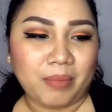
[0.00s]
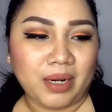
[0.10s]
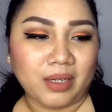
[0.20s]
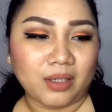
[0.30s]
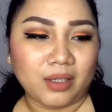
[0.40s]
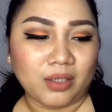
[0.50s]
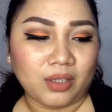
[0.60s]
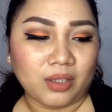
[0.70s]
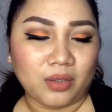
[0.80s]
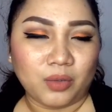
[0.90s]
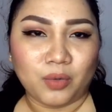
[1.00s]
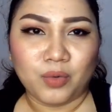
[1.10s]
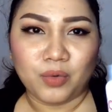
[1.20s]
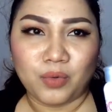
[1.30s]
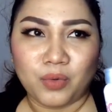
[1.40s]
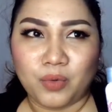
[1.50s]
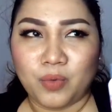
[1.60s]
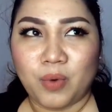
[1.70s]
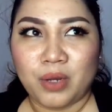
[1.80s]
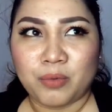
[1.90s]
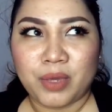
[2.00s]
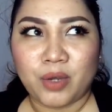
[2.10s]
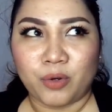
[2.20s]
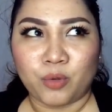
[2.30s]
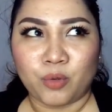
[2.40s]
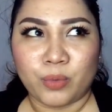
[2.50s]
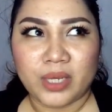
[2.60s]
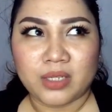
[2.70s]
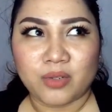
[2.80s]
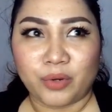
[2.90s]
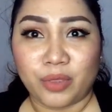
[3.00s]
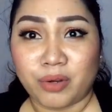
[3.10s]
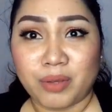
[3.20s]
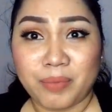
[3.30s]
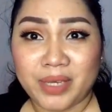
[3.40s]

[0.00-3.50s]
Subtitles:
parang 1 week or 2 weeks or 3